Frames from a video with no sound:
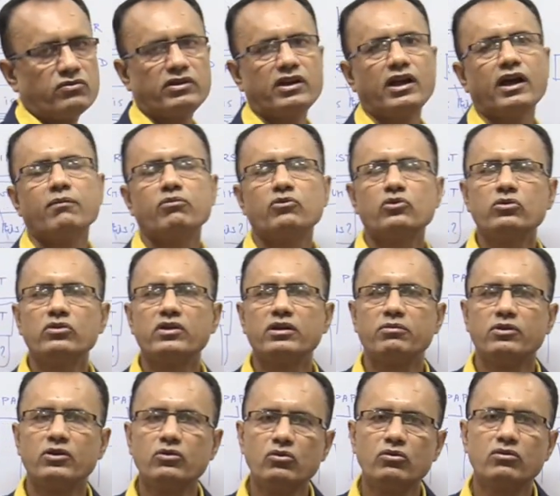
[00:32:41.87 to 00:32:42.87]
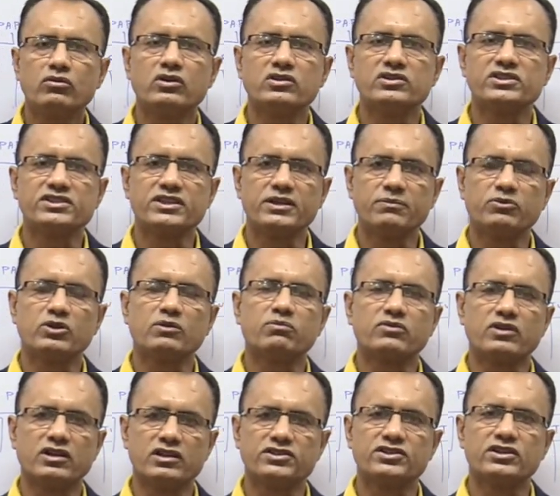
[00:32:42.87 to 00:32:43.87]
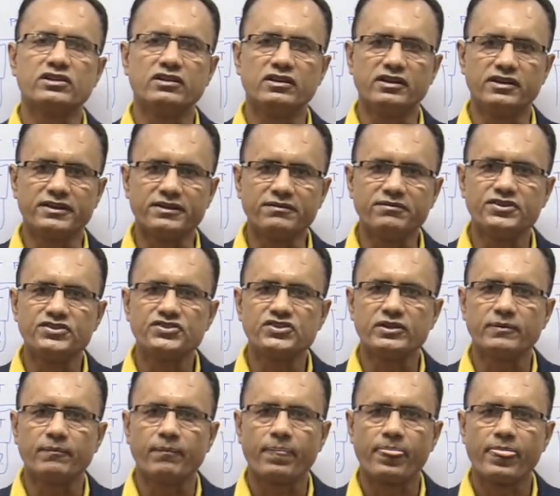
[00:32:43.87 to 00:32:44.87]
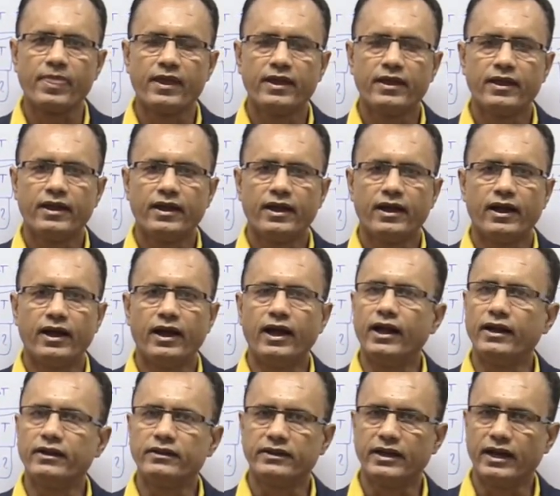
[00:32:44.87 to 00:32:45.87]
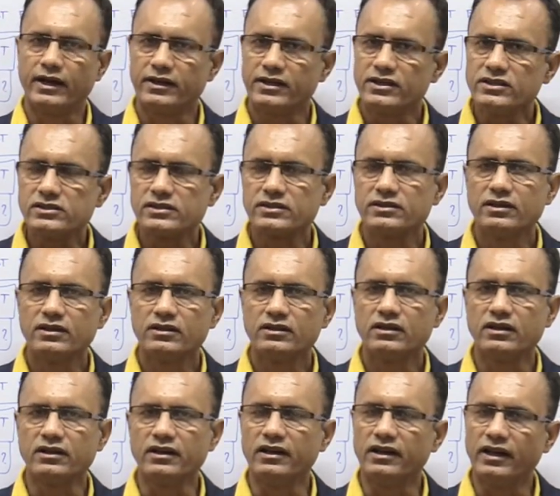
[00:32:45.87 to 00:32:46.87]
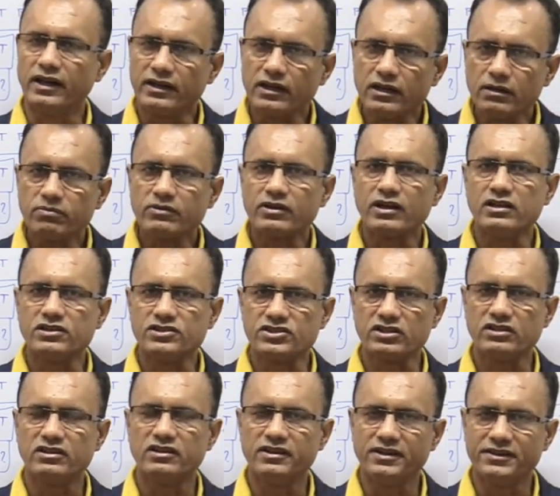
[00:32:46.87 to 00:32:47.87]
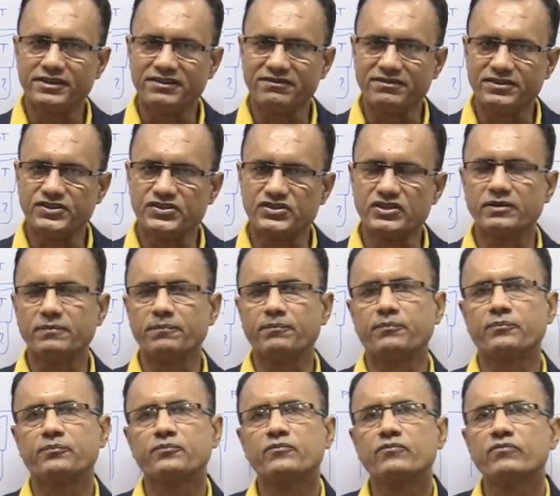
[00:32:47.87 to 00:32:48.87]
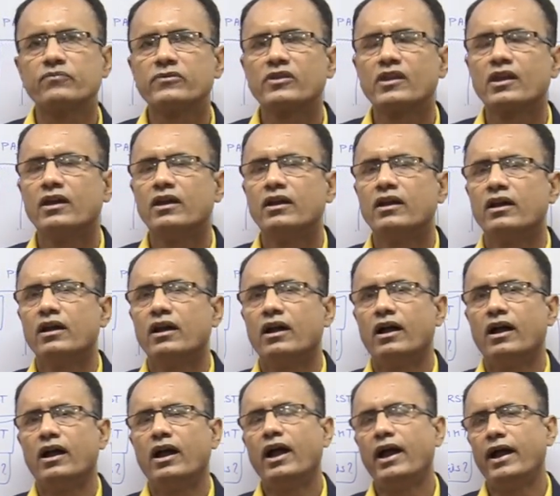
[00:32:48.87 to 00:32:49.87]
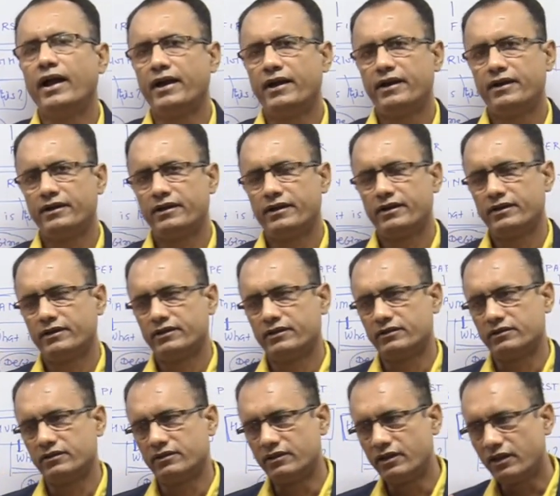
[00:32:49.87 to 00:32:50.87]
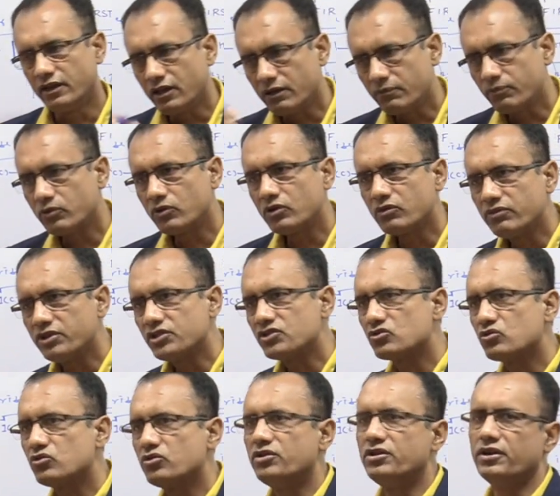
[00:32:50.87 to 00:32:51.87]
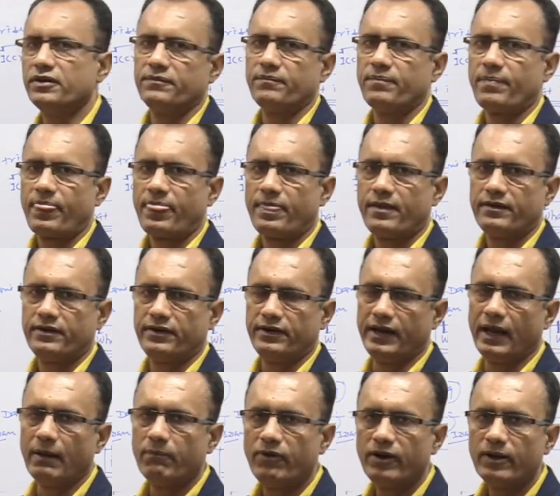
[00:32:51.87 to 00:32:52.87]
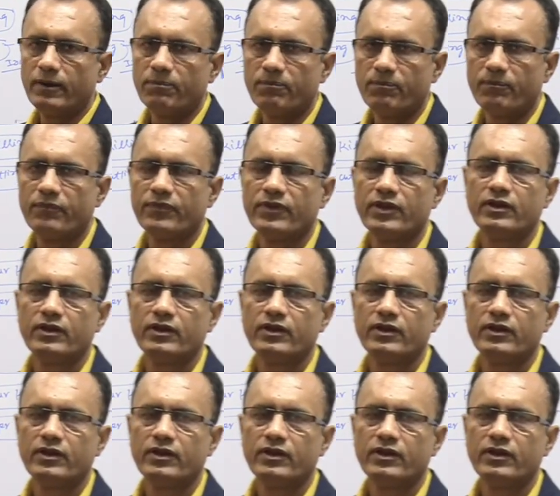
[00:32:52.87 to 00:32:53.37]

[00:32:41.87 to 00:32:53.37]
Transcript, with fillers: We have to review concept of cultural relativism, and that is relative cultural relativism, and therefore we should develop